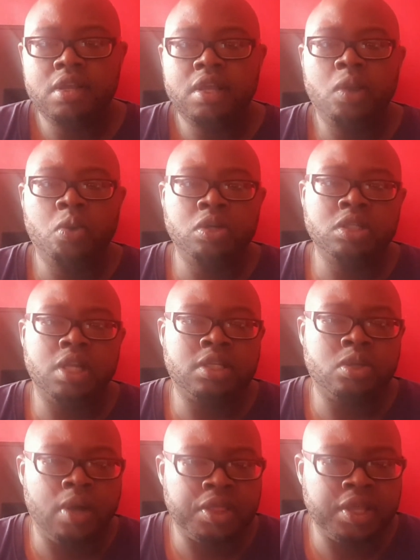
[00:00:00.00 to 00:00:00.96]
it wasn't
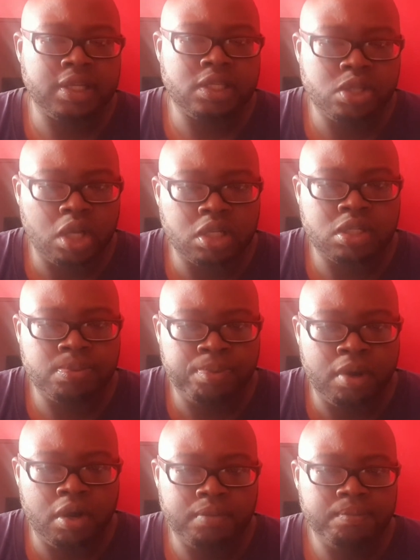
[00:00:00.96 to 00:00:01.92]
until I think
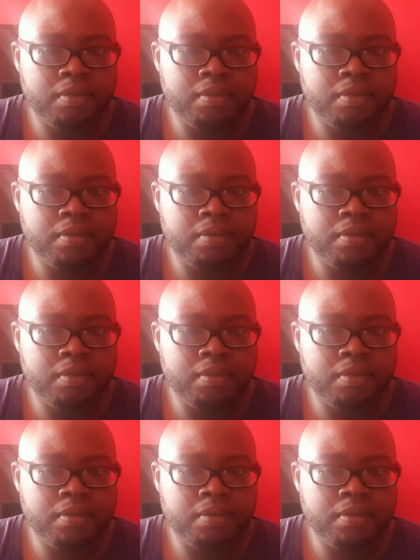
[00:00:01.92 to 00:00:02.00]
Sunspot